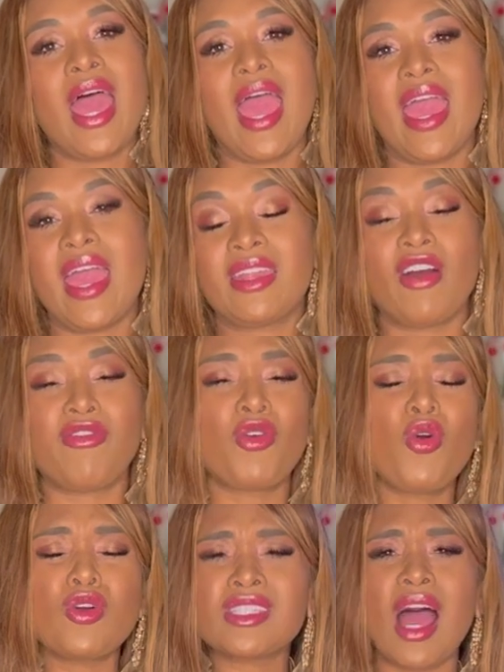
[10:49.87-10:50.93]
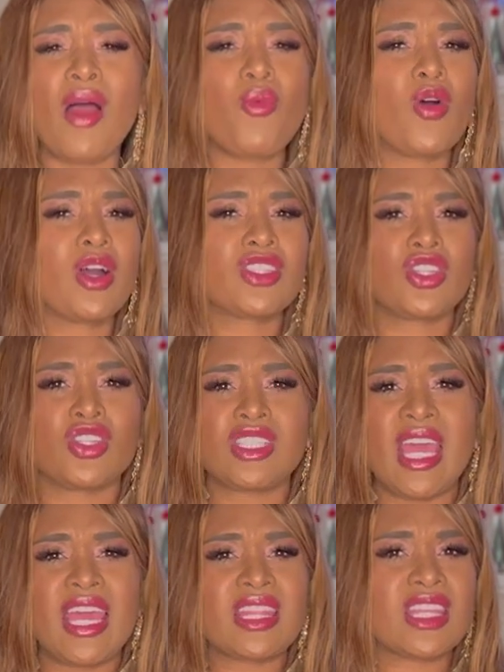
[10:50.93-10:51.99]
And of course, I want to
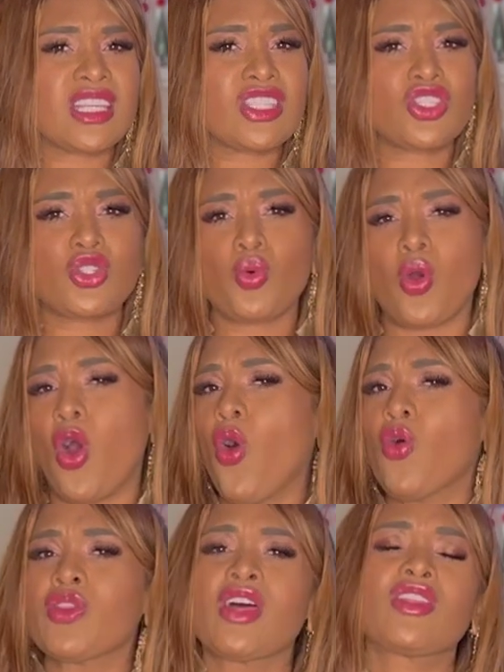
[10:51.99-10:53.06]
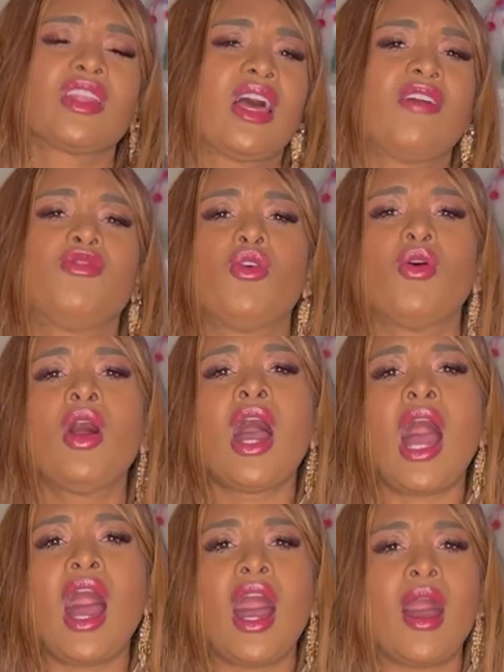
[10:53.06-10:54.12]
take this to a whole nother level.
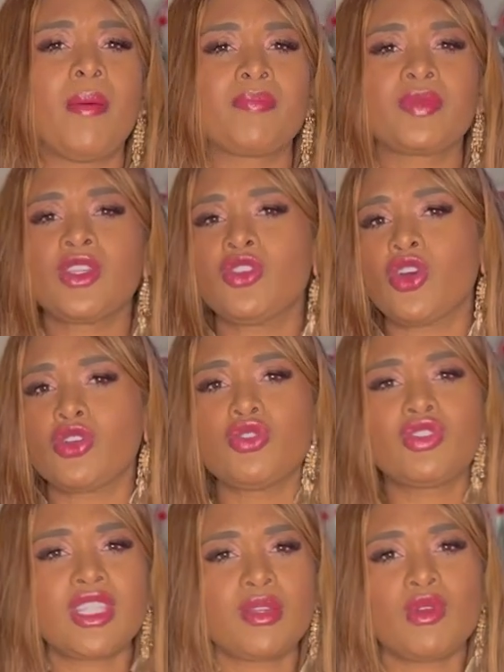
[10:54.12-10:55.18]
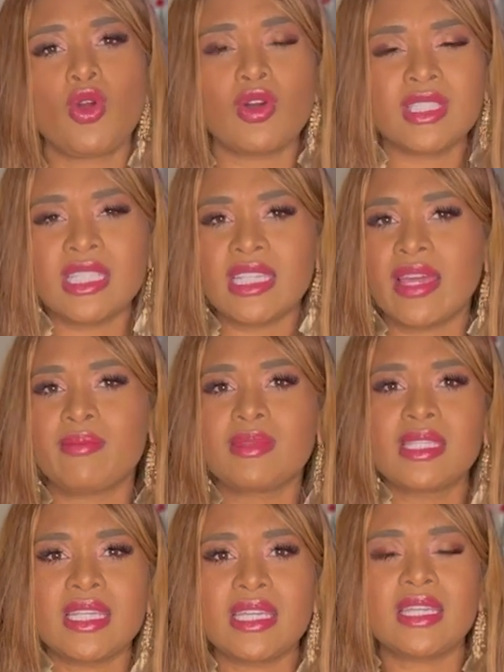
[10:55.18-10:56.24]
You see me on
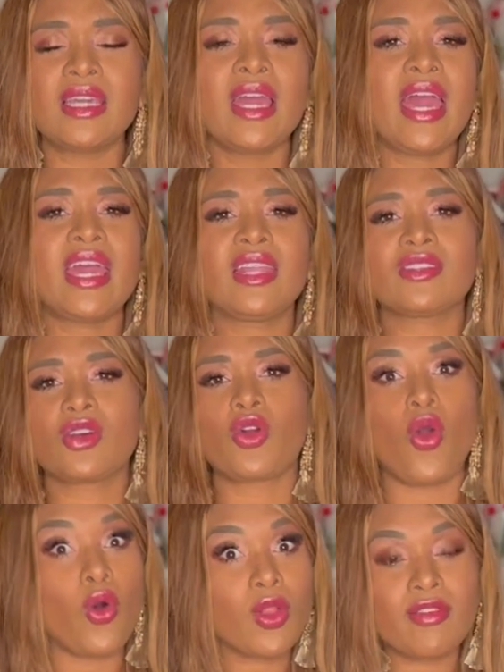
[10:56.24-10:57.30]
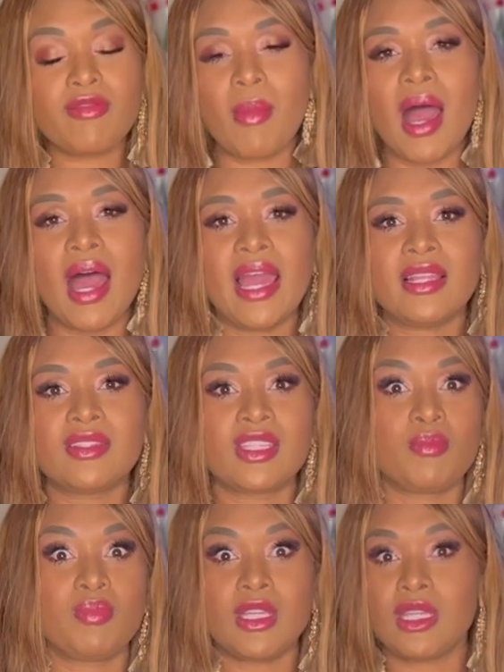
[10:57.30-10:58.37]
TMZ. It is a goal of mine to
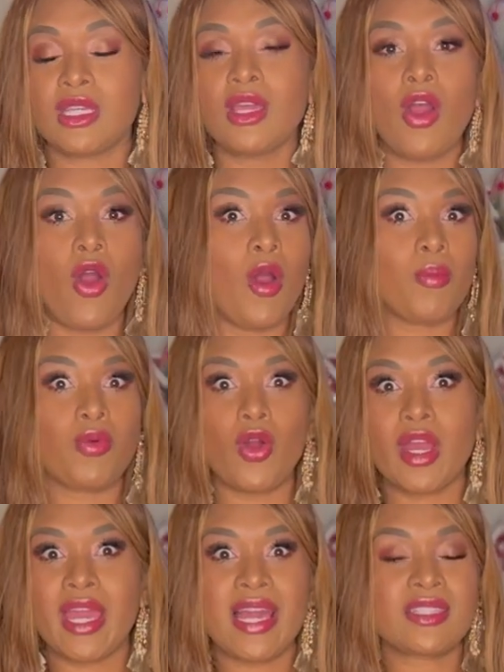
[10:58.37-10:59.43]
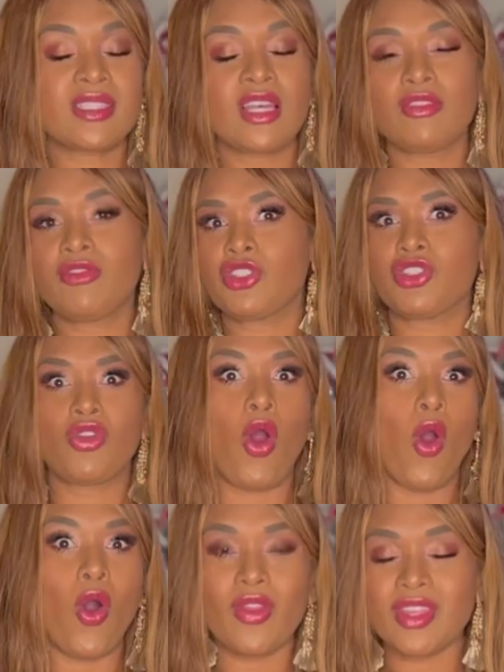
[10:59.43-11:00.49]
be on broadcast television
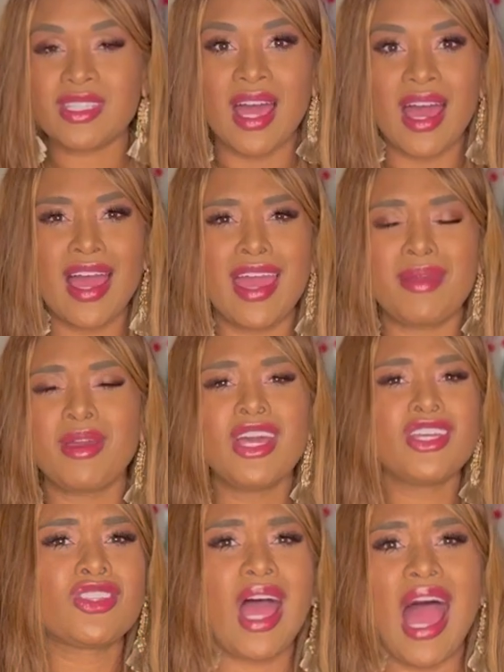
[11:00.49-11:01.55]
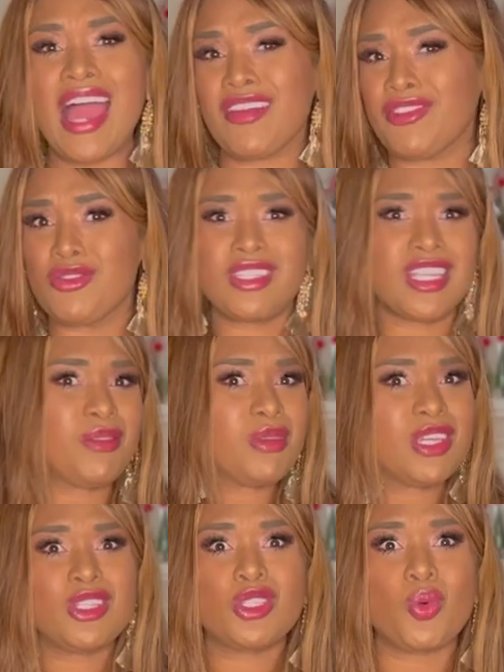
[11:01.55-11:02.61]
all the time. If you see
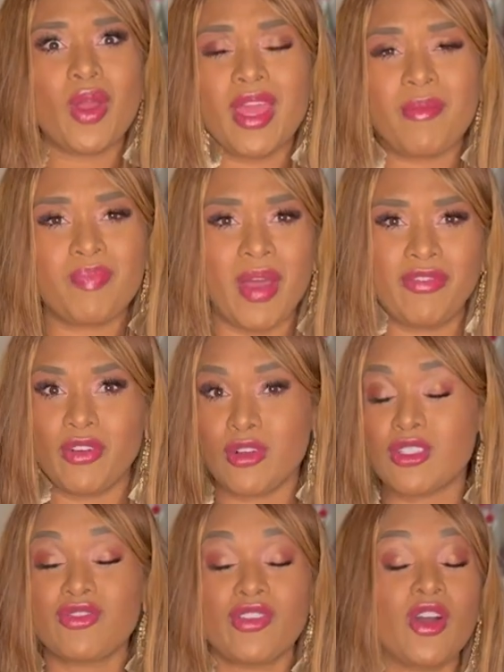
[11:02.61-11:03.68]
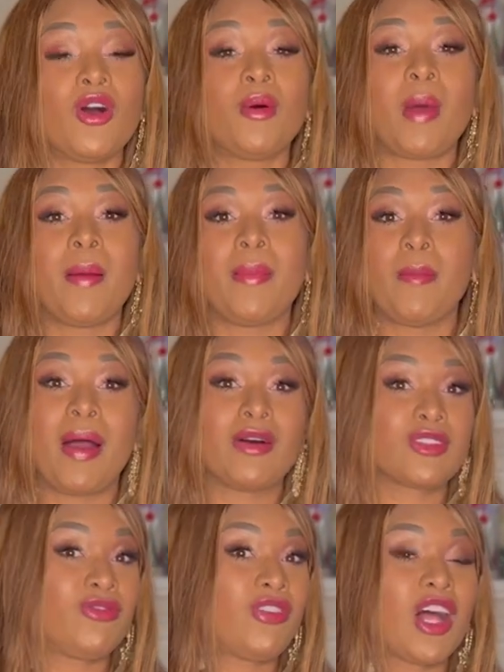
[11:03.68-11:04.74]
me doing my first film, I'm about
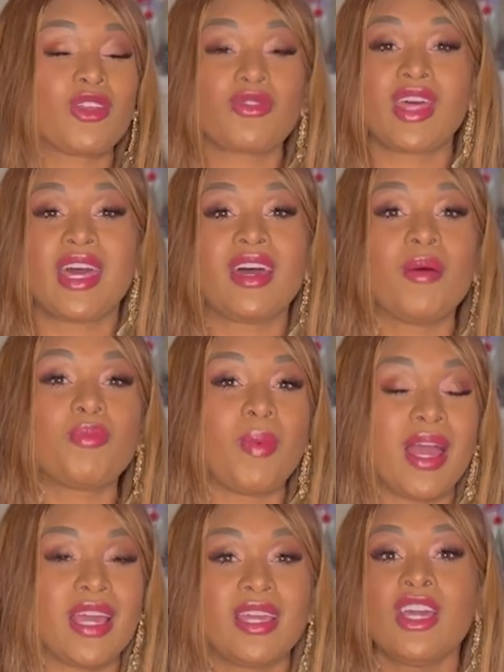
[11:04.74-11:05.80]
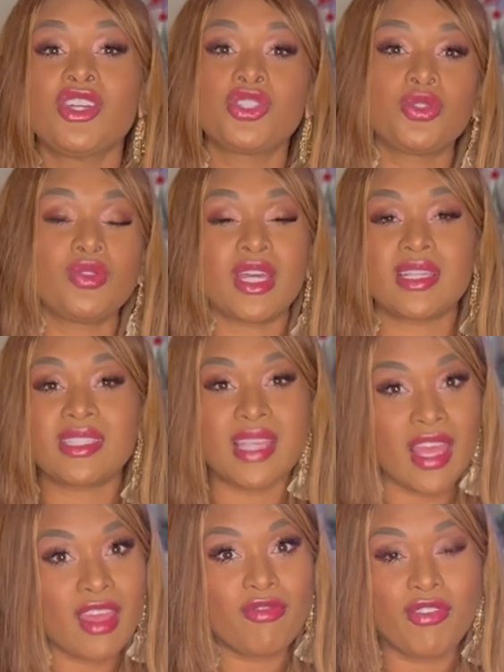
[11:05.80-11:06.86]
to follow that up by shooting a
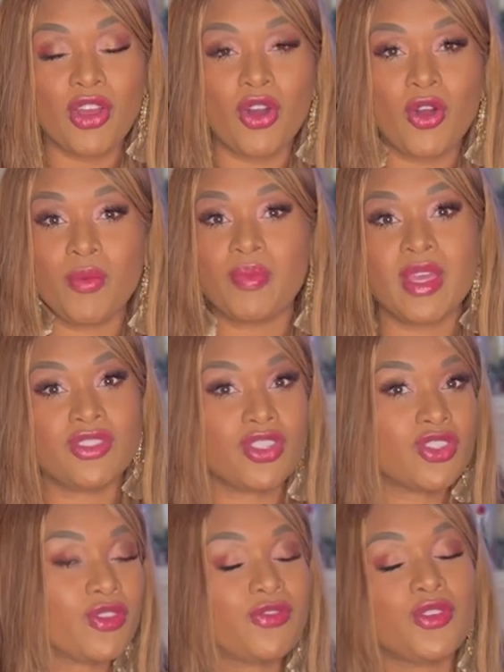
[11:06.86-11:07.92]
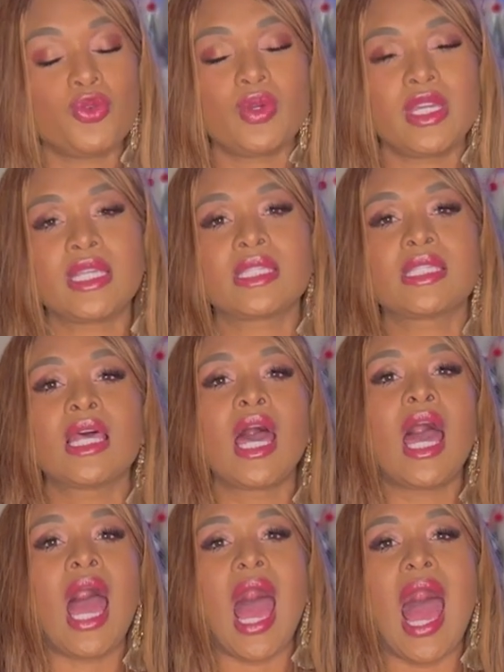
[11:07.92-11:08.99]
second film in just a few weeks.
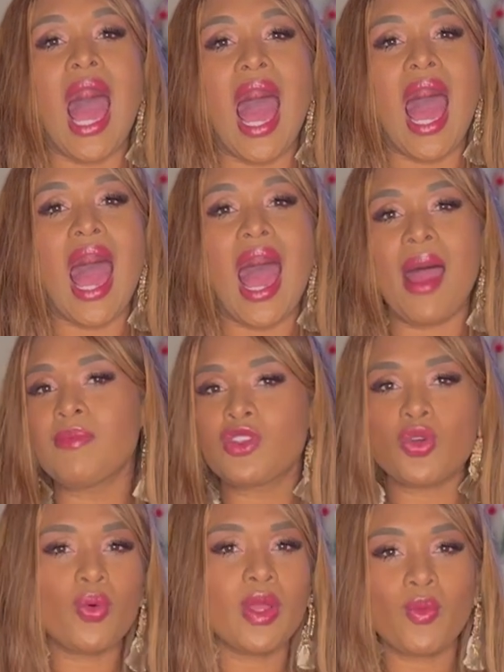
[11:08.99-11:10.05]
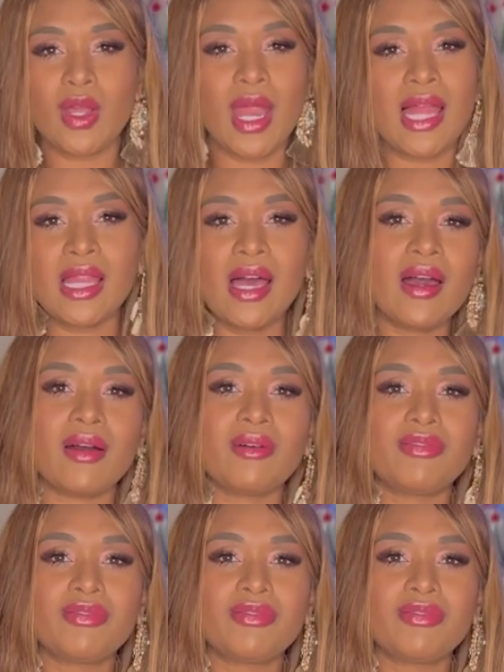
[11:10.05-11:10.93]
I'm doing what I love.